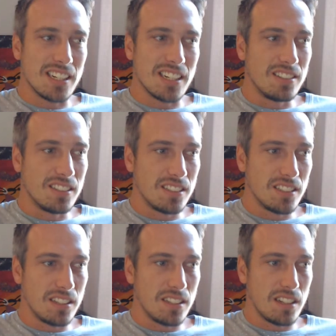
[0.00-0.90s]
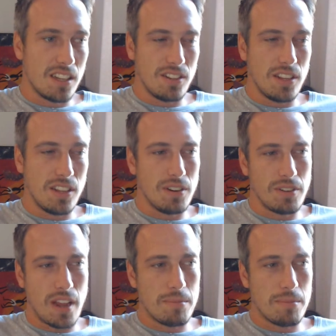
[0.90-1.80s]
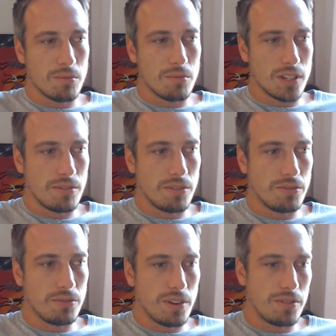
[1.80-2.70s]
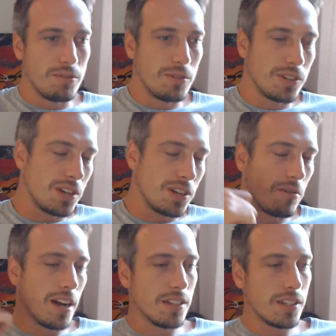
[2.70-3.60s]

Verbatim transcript: you know, even if it happens once every once in a while,